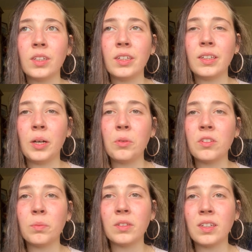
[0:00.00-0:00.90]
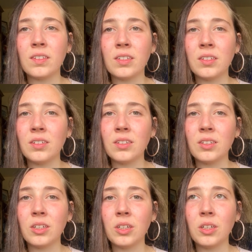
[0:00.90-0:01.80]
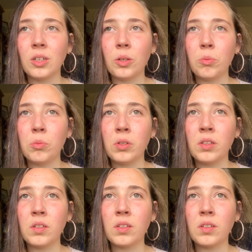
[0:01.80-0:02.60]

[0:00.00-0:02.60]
and I was obsessing with